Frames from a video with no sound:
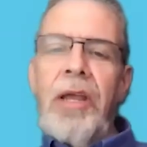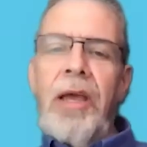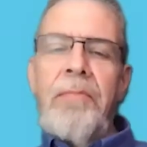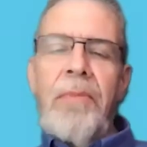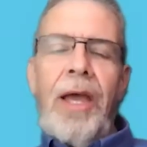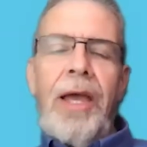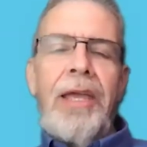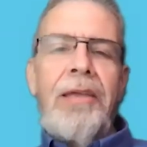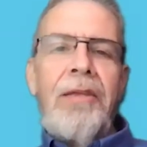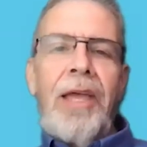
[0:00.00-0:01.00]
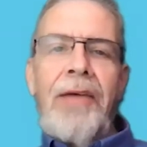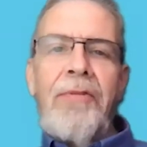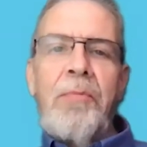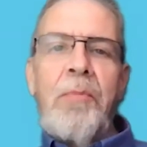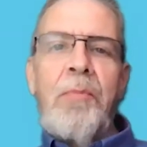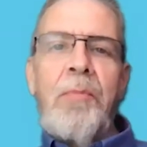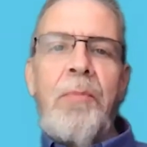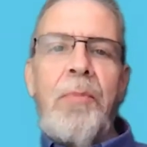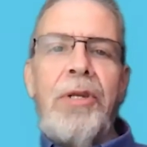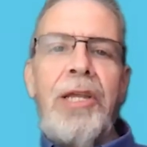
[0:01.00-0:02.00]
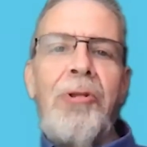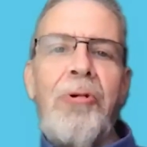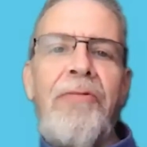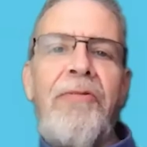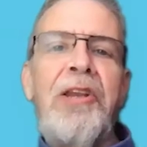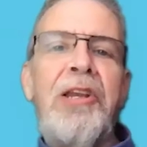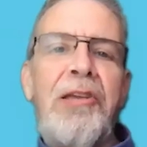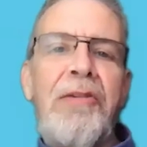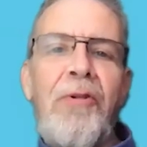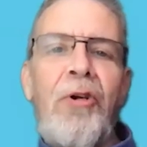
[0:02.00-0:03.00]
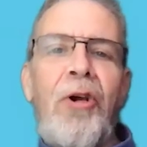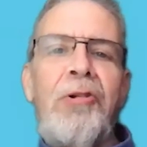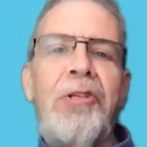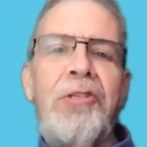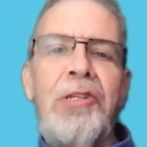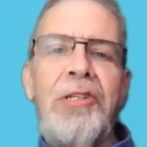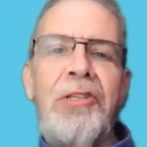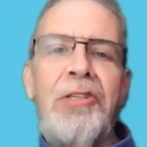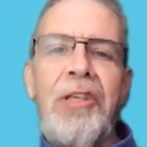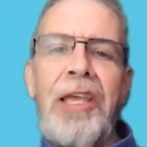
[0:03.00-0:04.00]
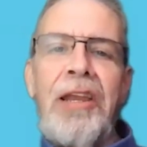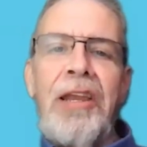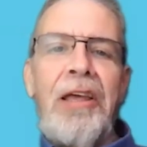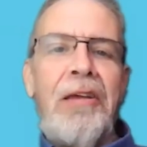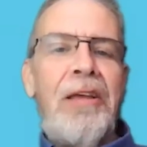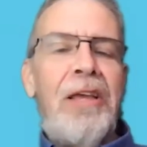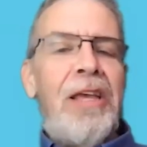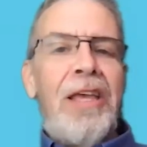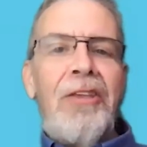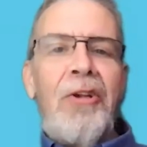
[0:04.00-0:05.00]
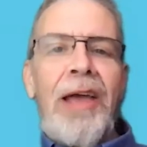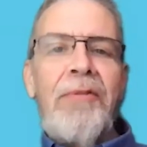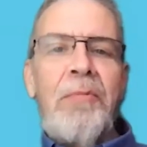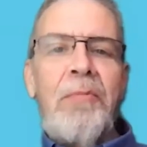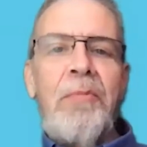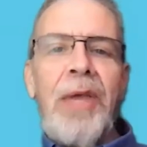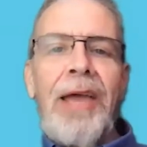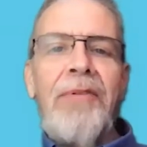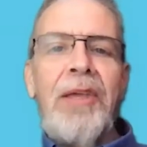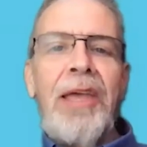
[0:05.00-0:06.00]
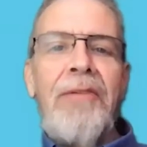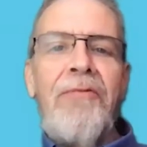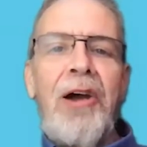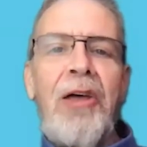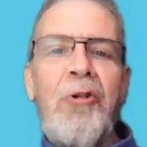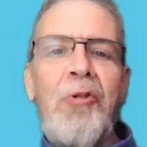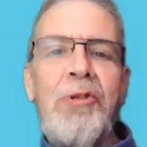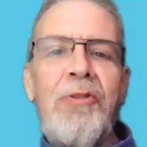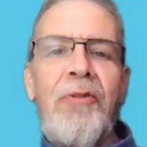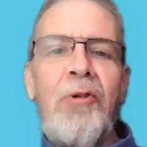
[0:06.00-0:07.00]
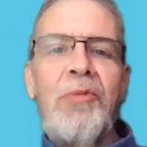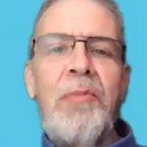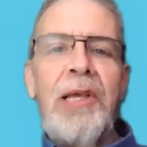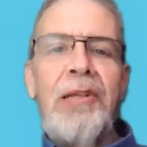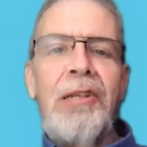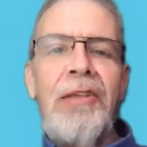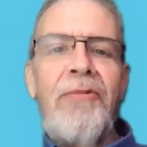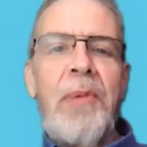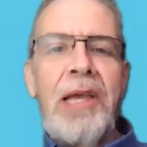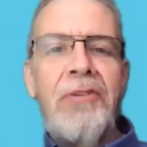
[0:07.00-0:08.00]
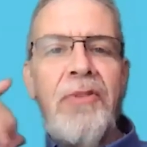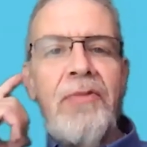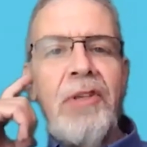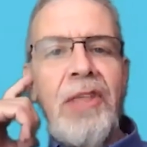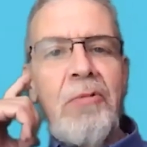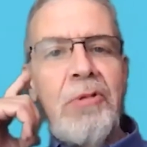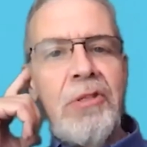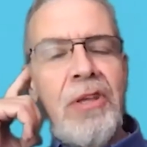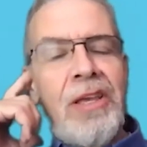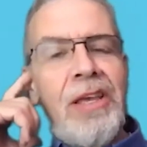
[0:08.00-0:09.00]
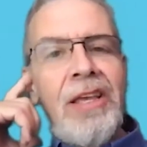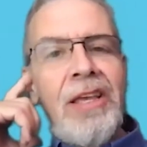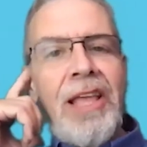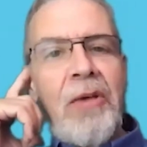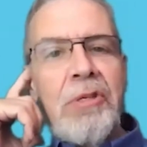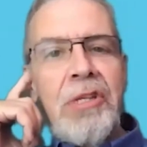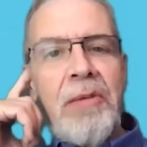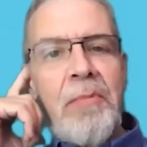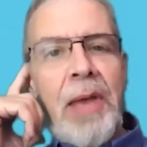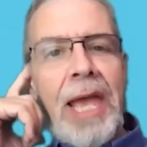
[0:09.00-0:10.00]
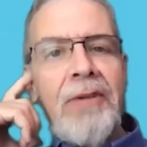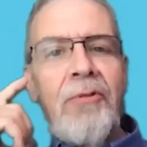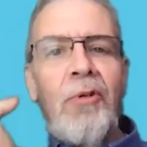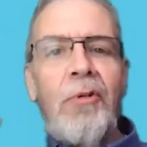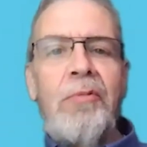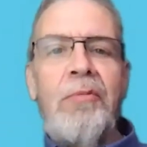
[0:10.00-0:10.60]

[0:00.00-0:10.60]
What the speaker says: I have a particular affinity for heart disease, and having a father who was the first male to live past 50, that was an impactful